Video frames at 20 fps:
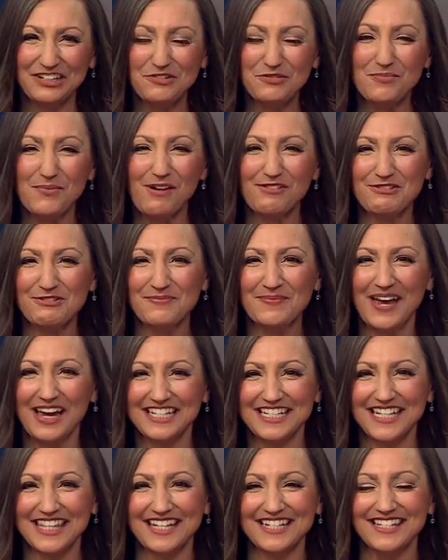Welcome
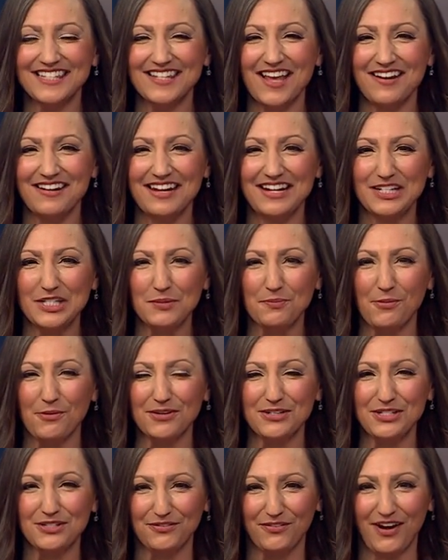back to the Sunday
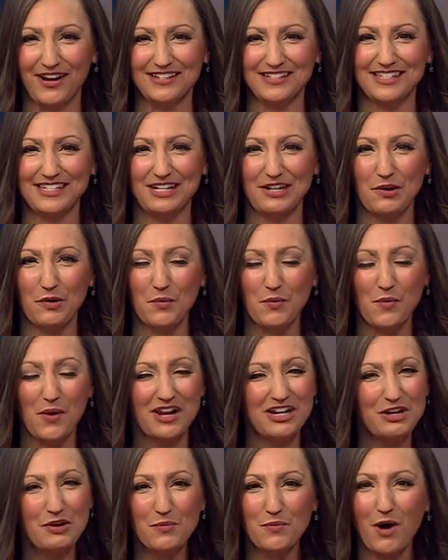Sports Frenzy.
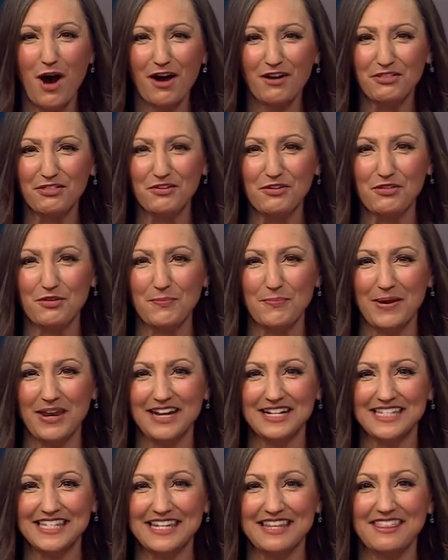When you walk through the
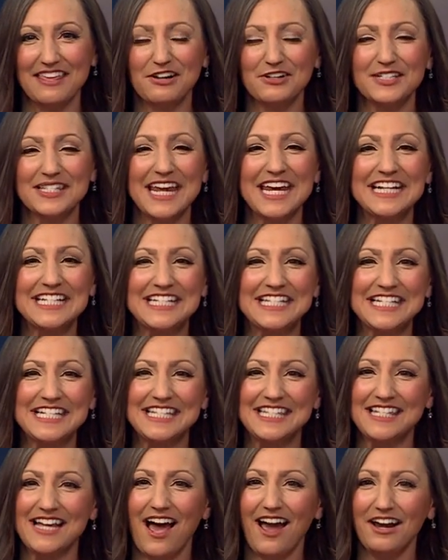pits, there's a
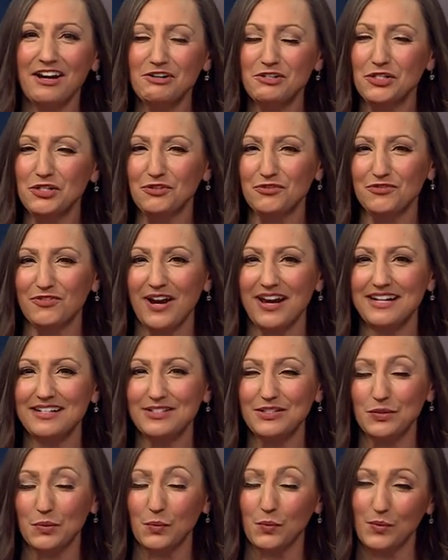desire to
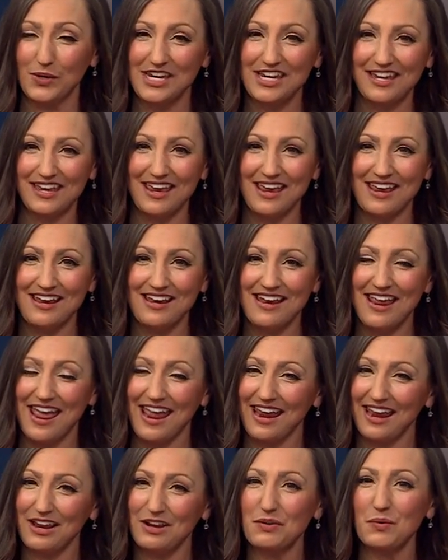race week in
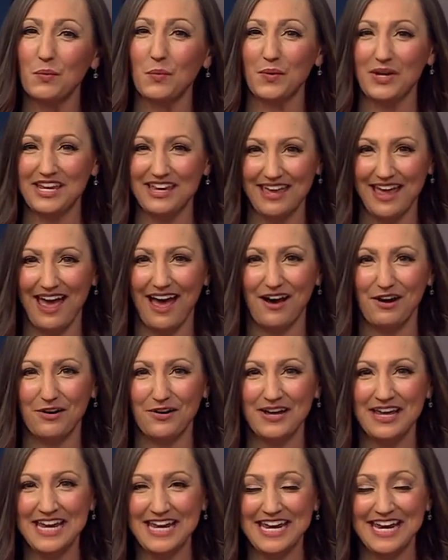and week
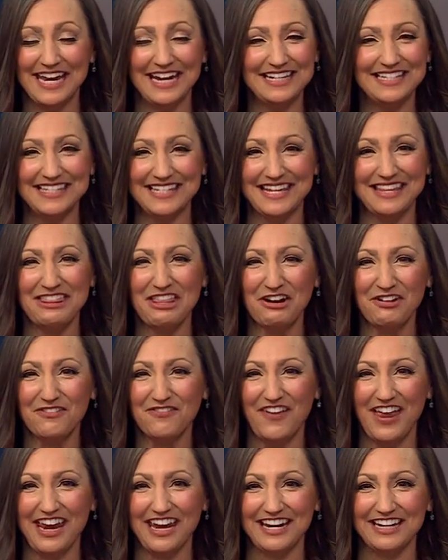out. It's in their
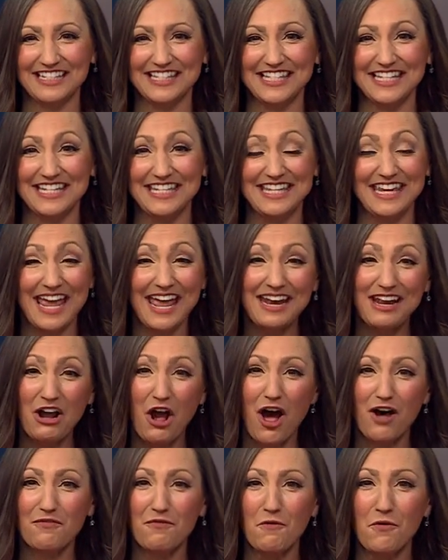veins,
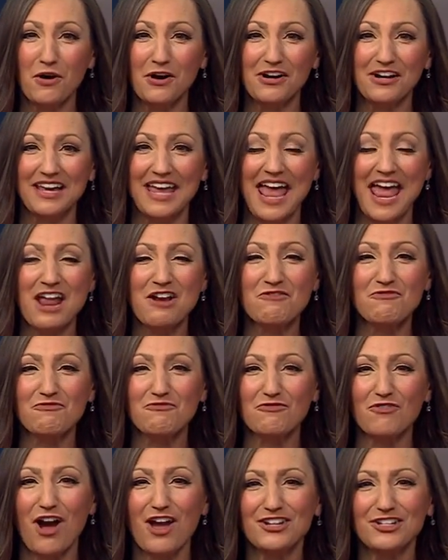getting off work
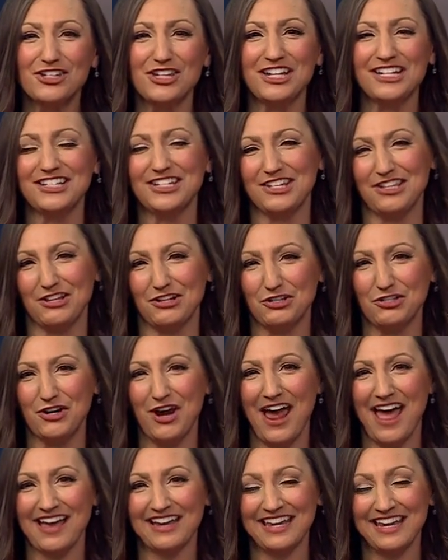and rushing to the
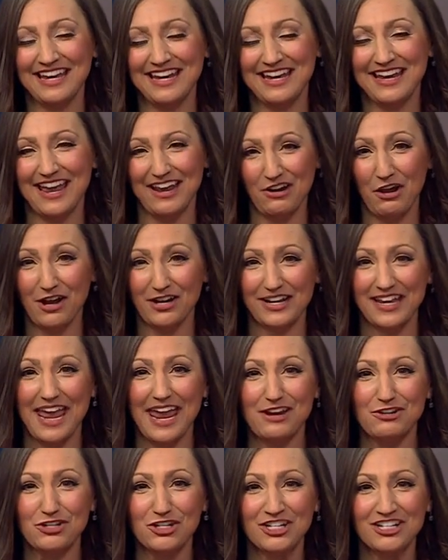track, and on
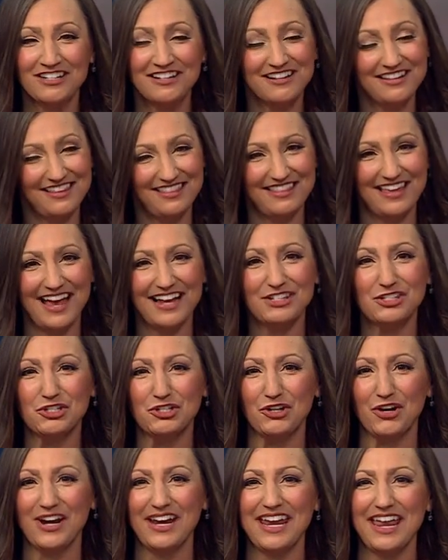occasion,
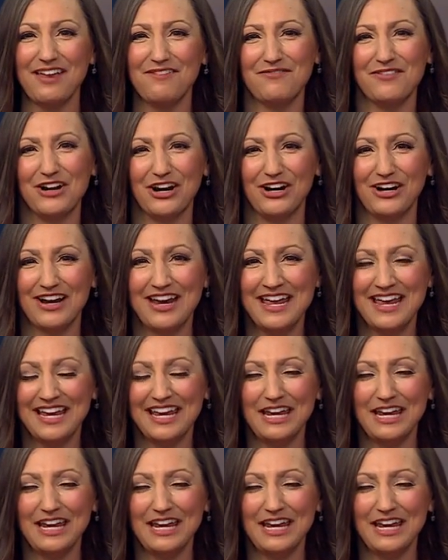that's Trey Hivner.